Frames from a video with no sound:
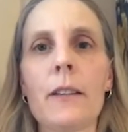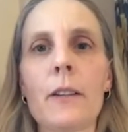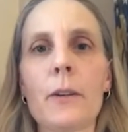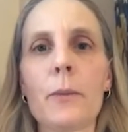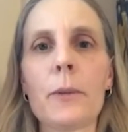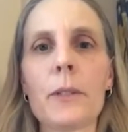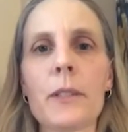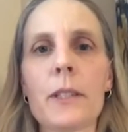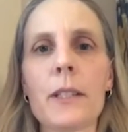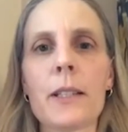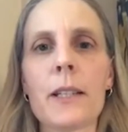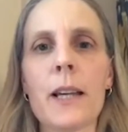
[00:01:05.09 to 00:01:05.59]
There
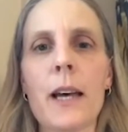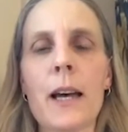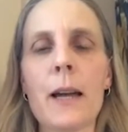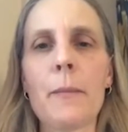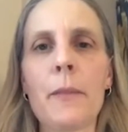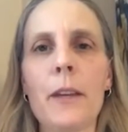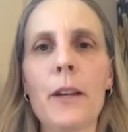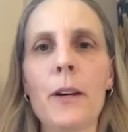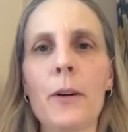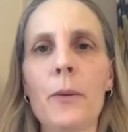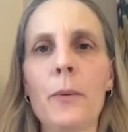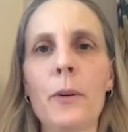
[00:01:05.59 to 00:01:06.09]
was a
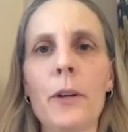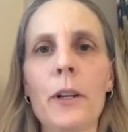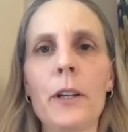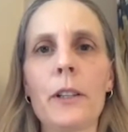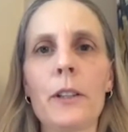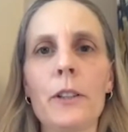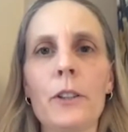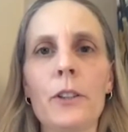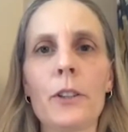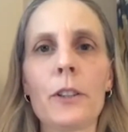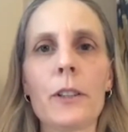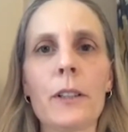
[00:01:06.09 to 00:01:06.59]
time there where it
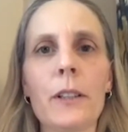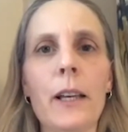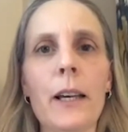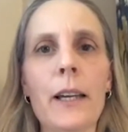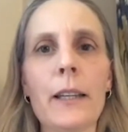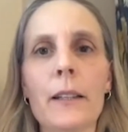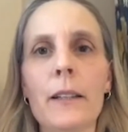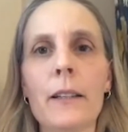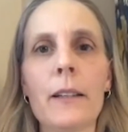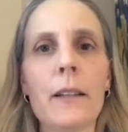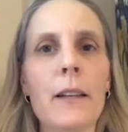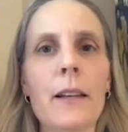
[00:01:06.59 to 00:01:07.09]
looked
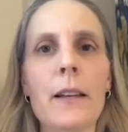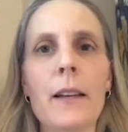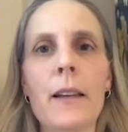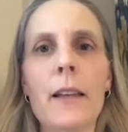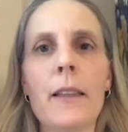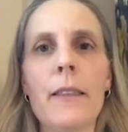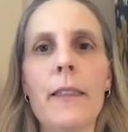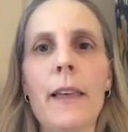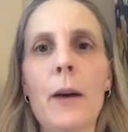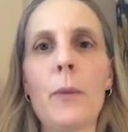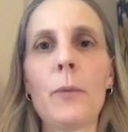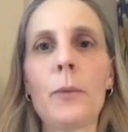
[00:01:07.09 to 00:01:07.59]
like
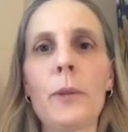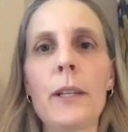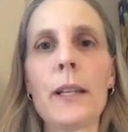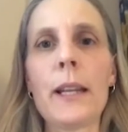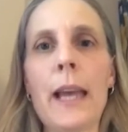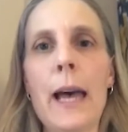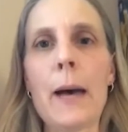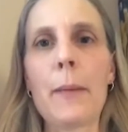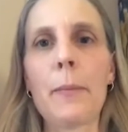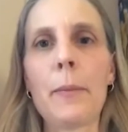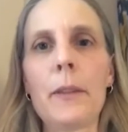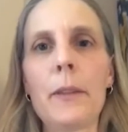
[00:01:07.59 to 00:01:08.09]
that wouldn't
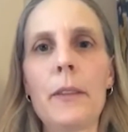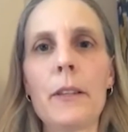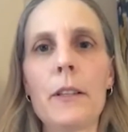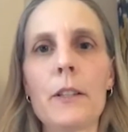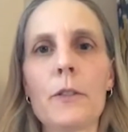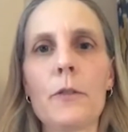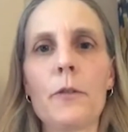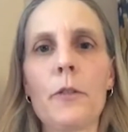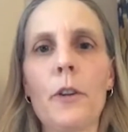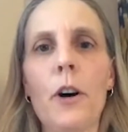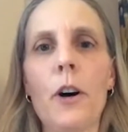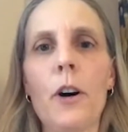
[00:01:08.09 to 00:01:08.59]
happen
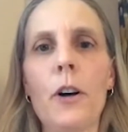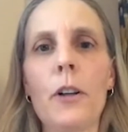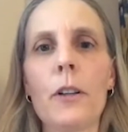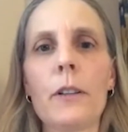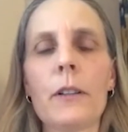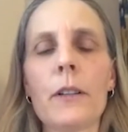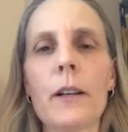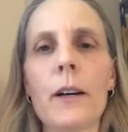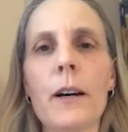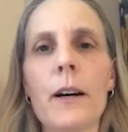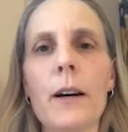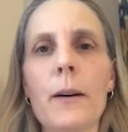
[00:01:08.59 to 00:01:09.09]
this fall
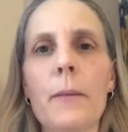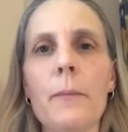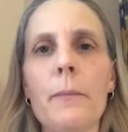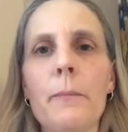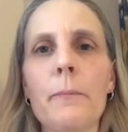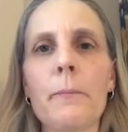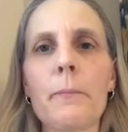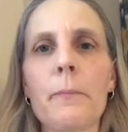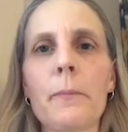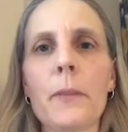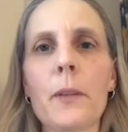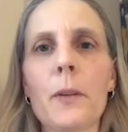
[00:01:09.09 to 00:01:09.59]

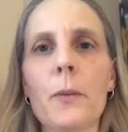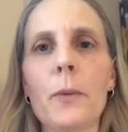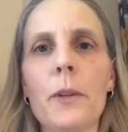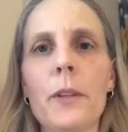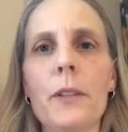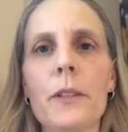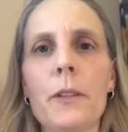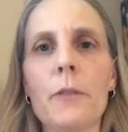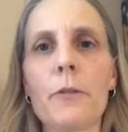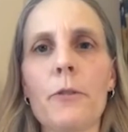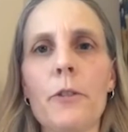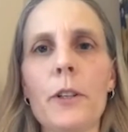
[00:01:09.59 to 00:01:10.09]

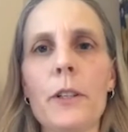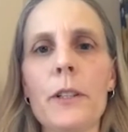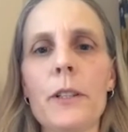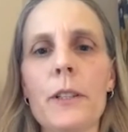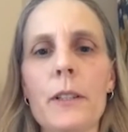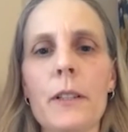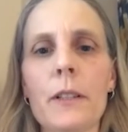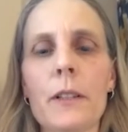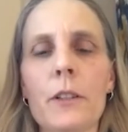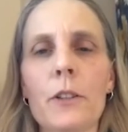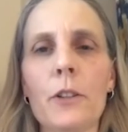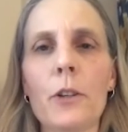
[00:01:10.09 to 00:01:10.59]
with
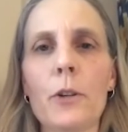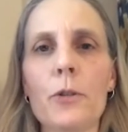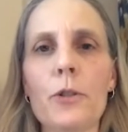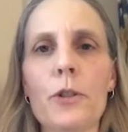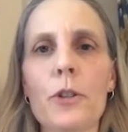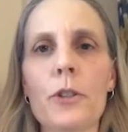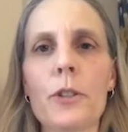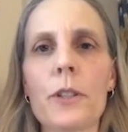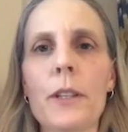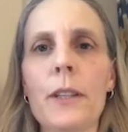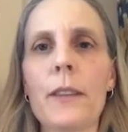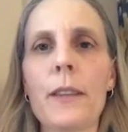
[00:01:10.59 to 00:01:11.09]
different
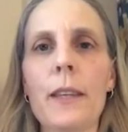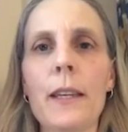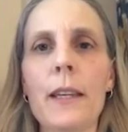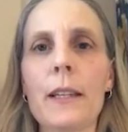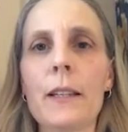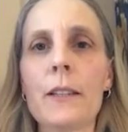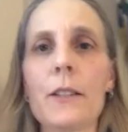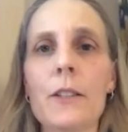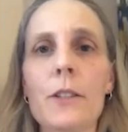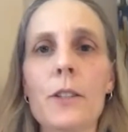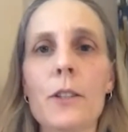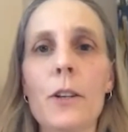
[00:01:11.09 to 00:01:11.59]
closures and
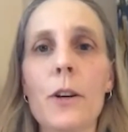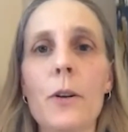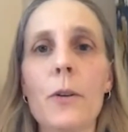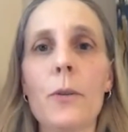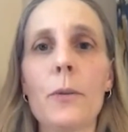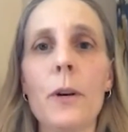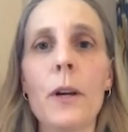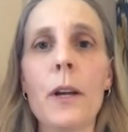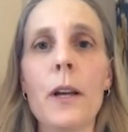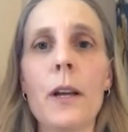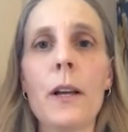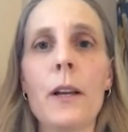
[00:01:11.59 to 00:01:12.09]
things.
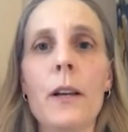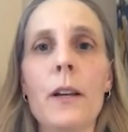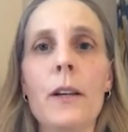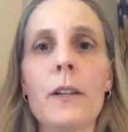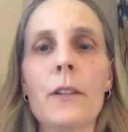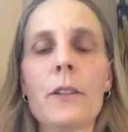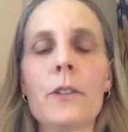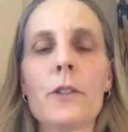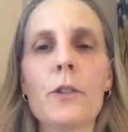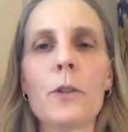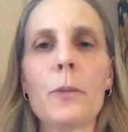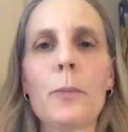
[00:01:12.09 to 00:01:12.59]
So
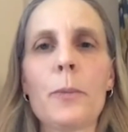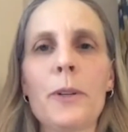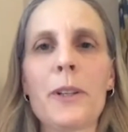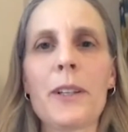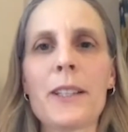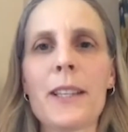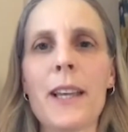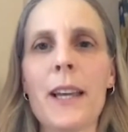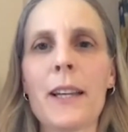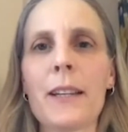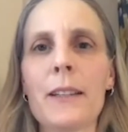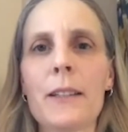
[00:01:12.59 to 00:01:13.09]
super
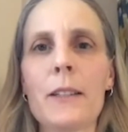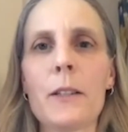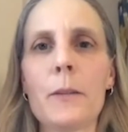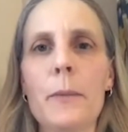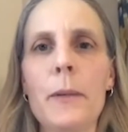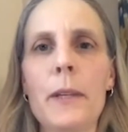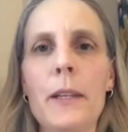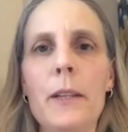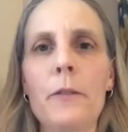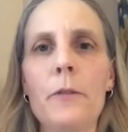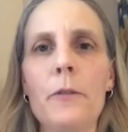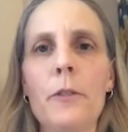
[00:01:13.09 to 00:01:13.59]
excited to
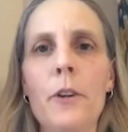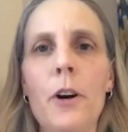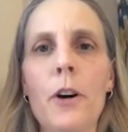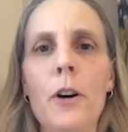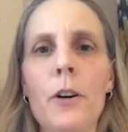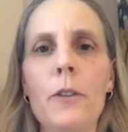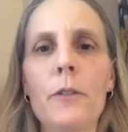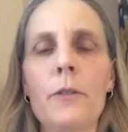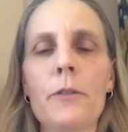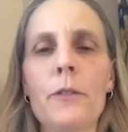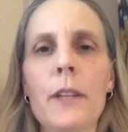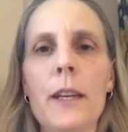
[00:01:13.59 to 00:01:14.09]
be
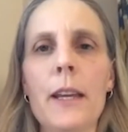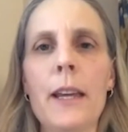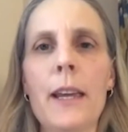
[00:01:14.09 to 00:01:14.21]
involved.